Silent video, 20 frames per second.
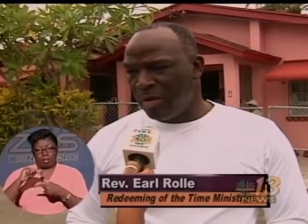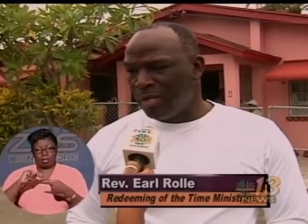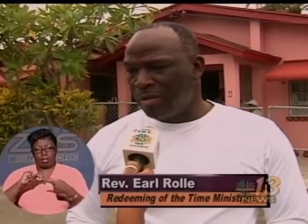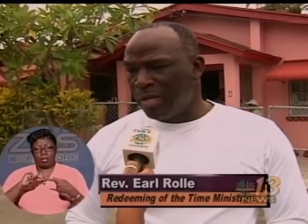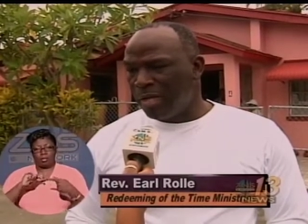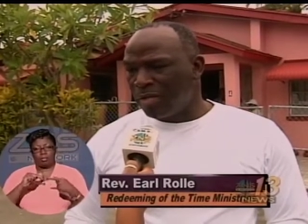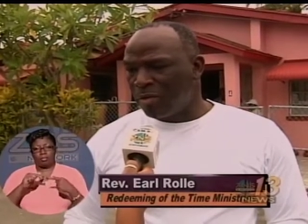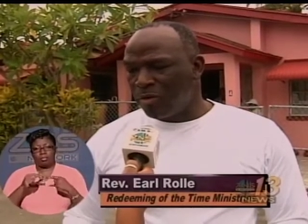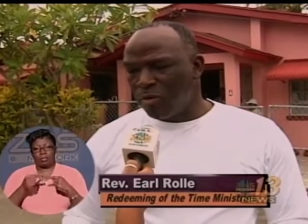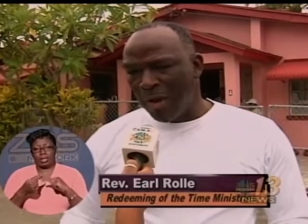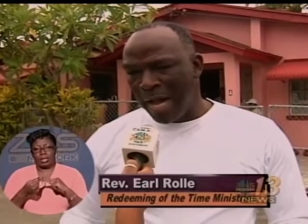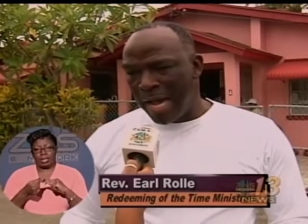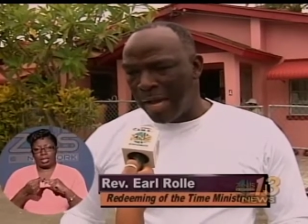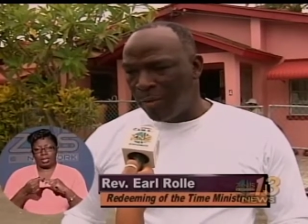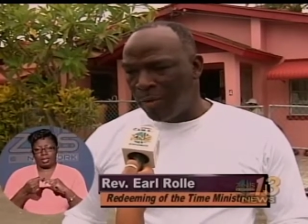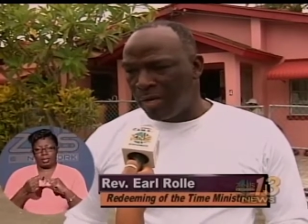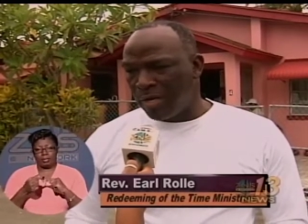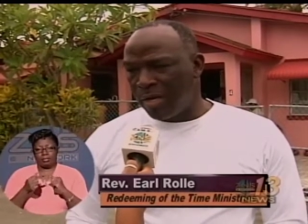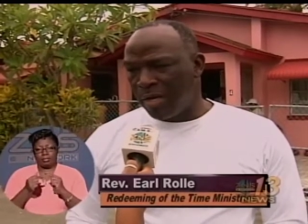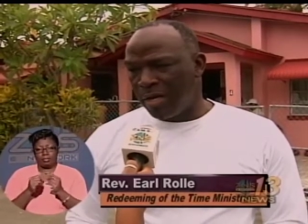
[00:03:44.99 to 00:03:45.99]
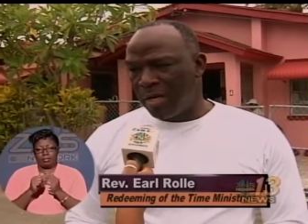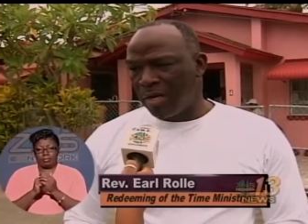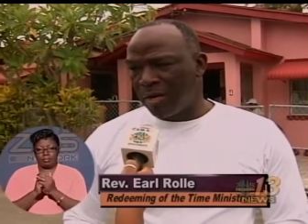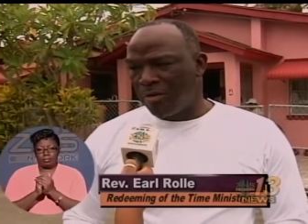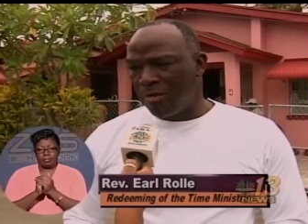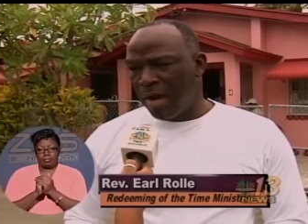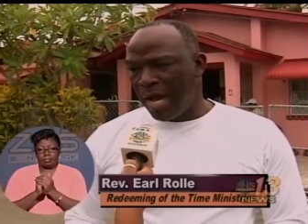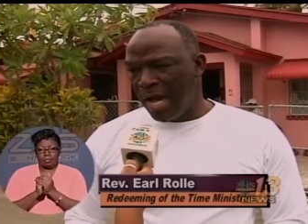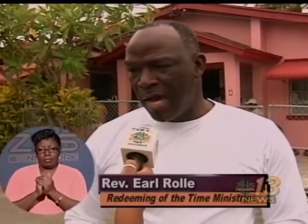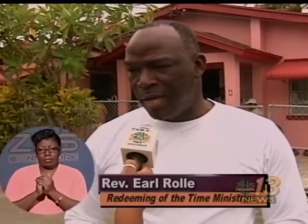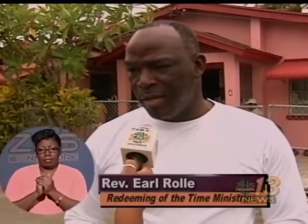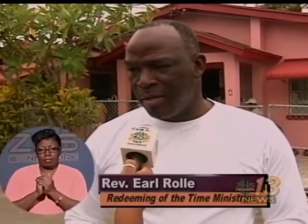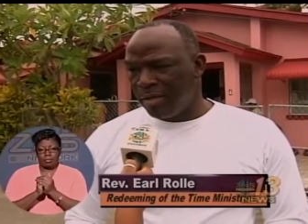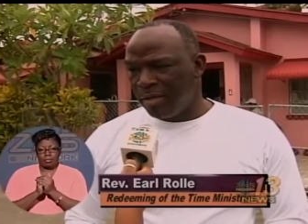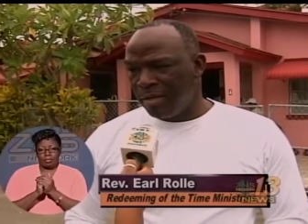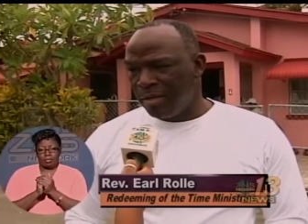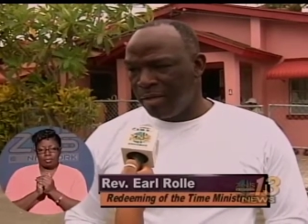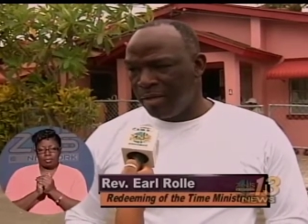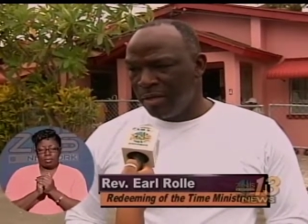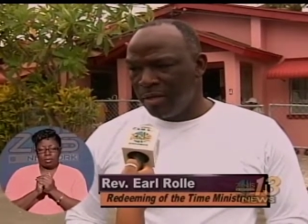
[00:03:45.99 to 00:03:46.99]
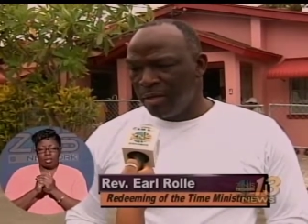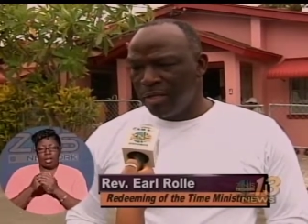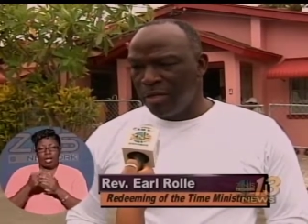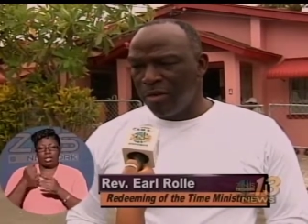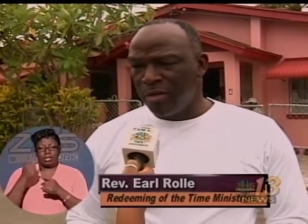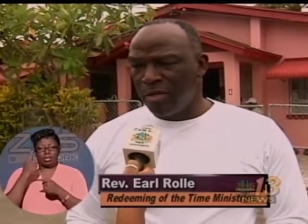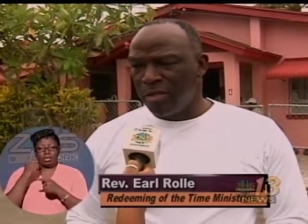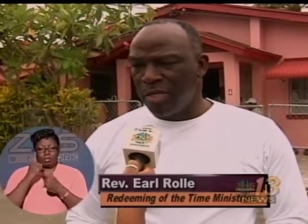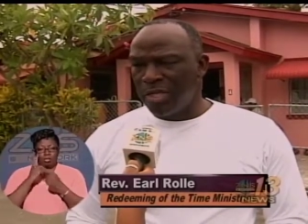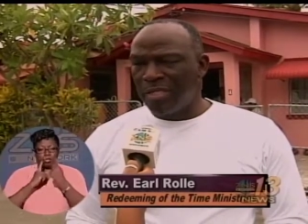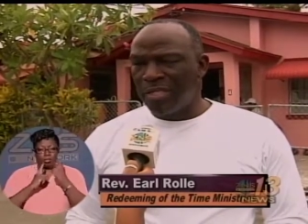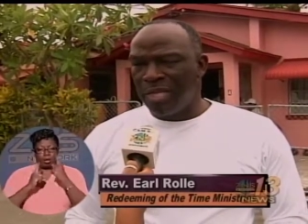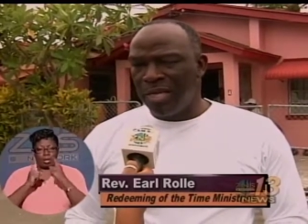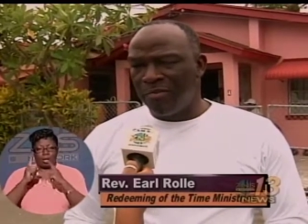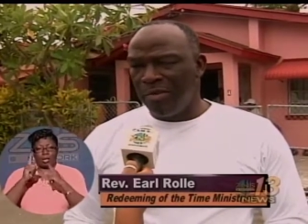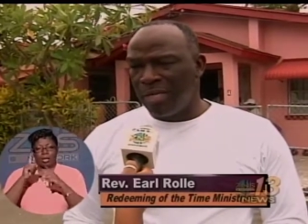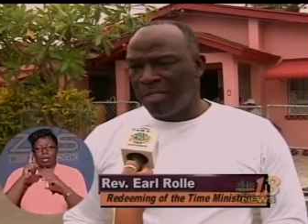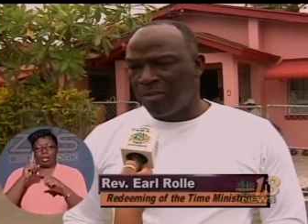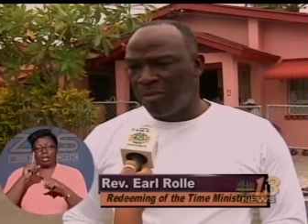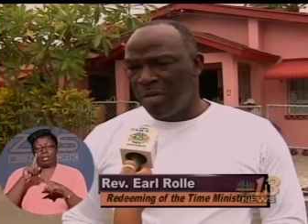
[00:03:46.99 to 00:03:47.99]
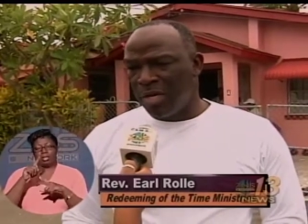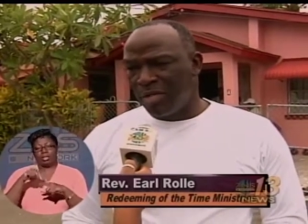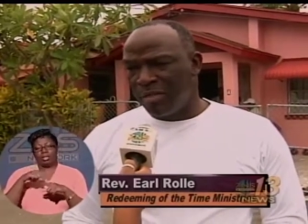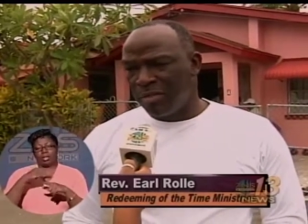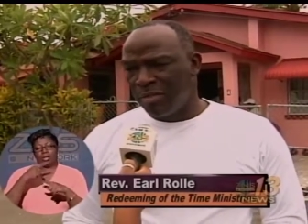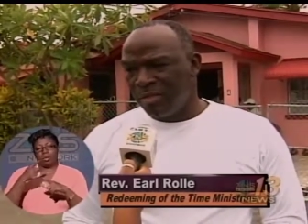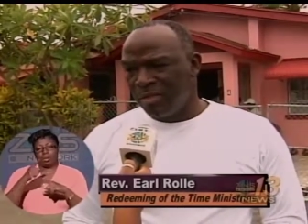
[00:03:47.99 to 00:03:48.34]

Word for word: and, and cry one another cry, you know, and just live as one.